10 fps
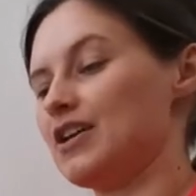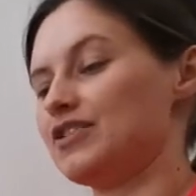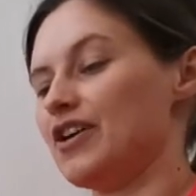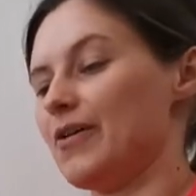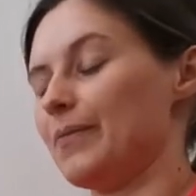
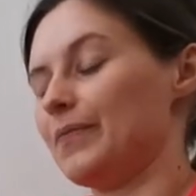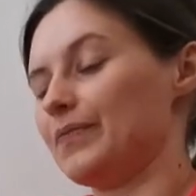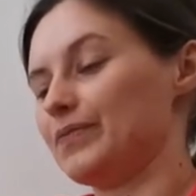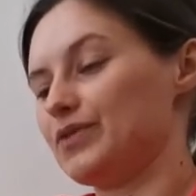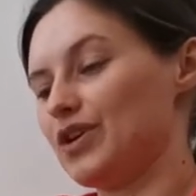So
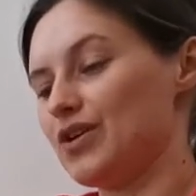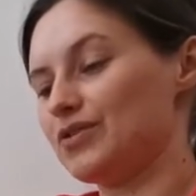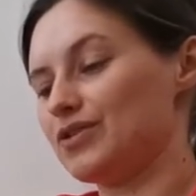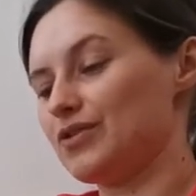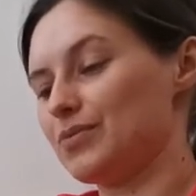
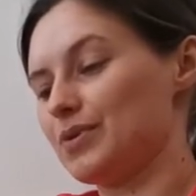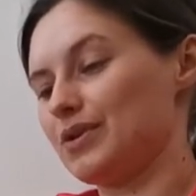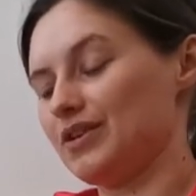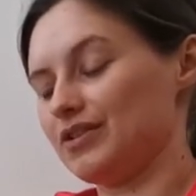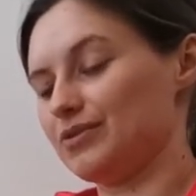toes up
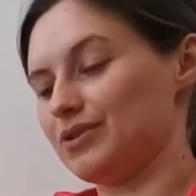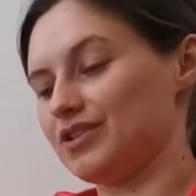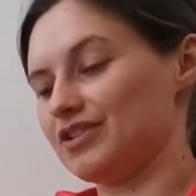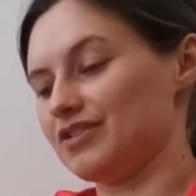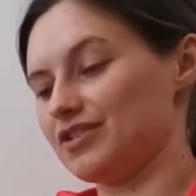and
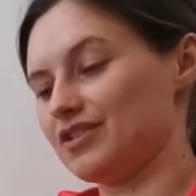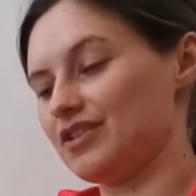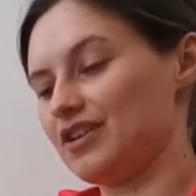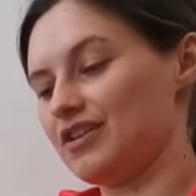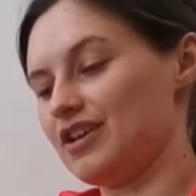towards us,
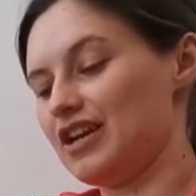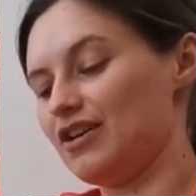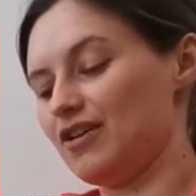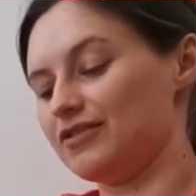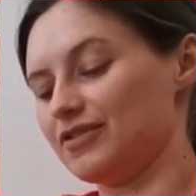
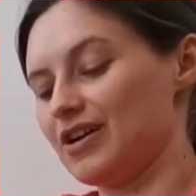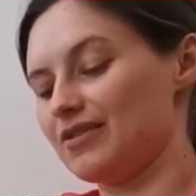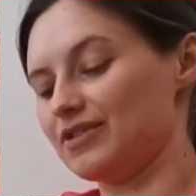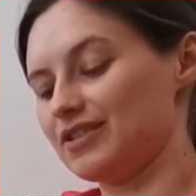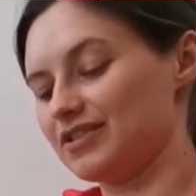heel off the
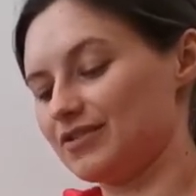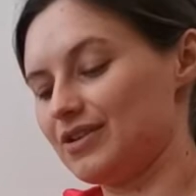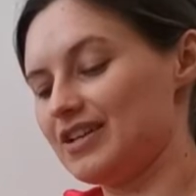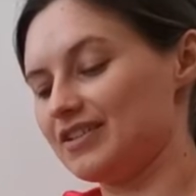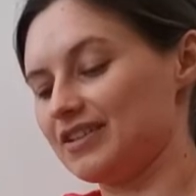ground,
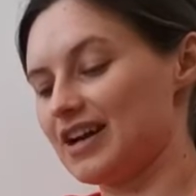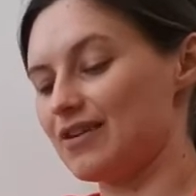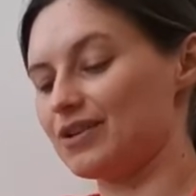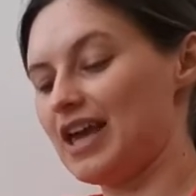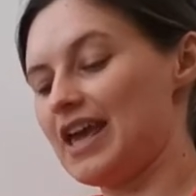squeezing
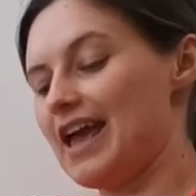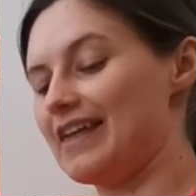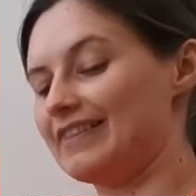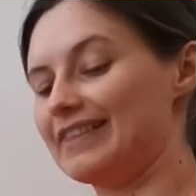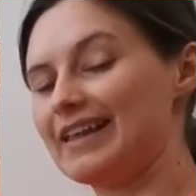down,
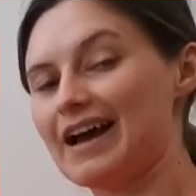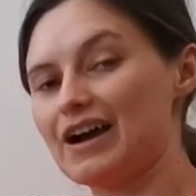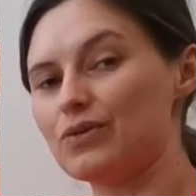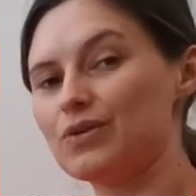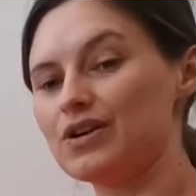and
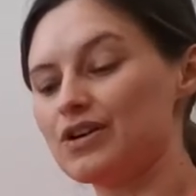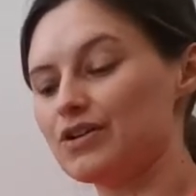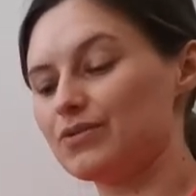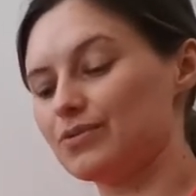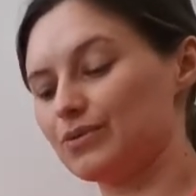now
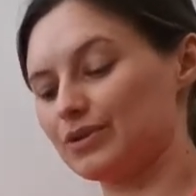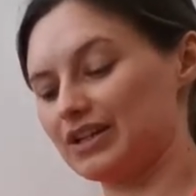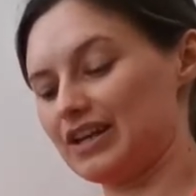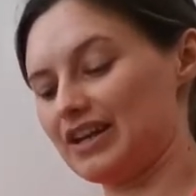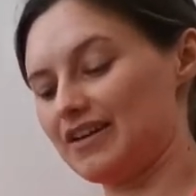we want to
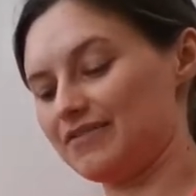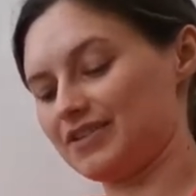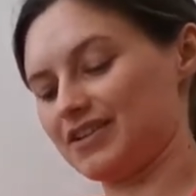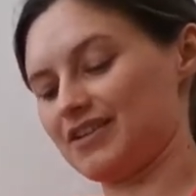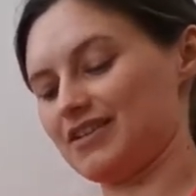
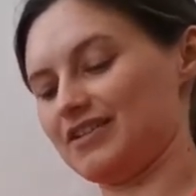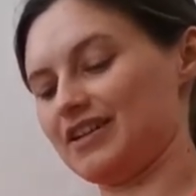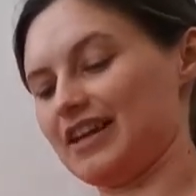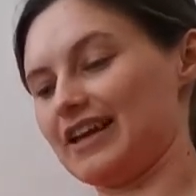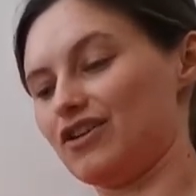lift
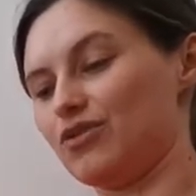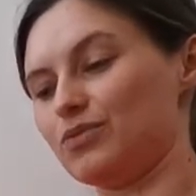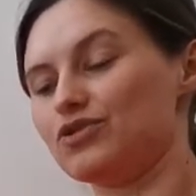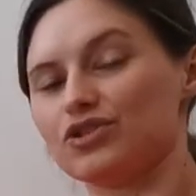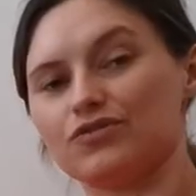the leg up
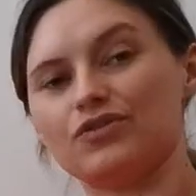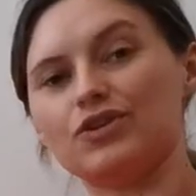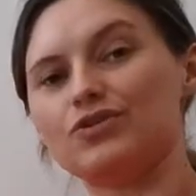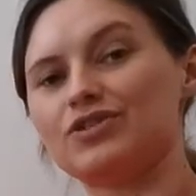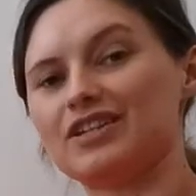just
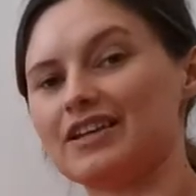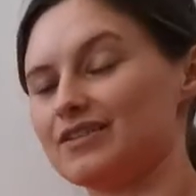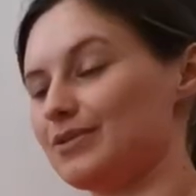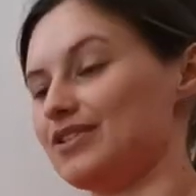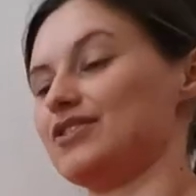few
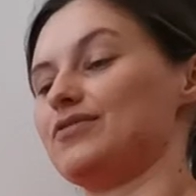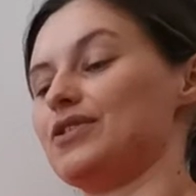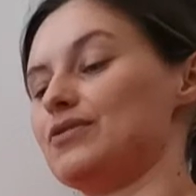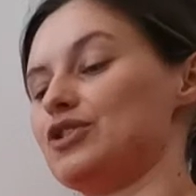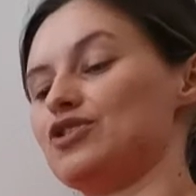centimeters,
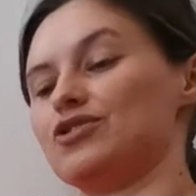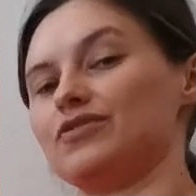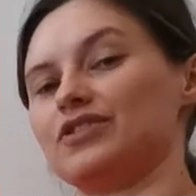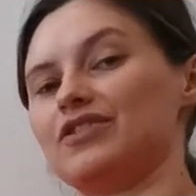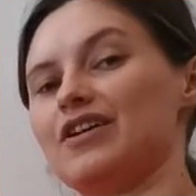few inches off
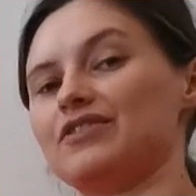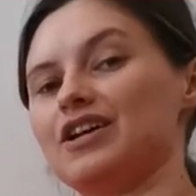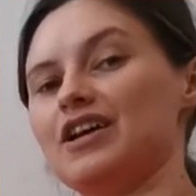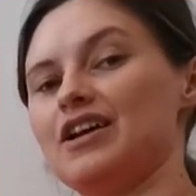the ground,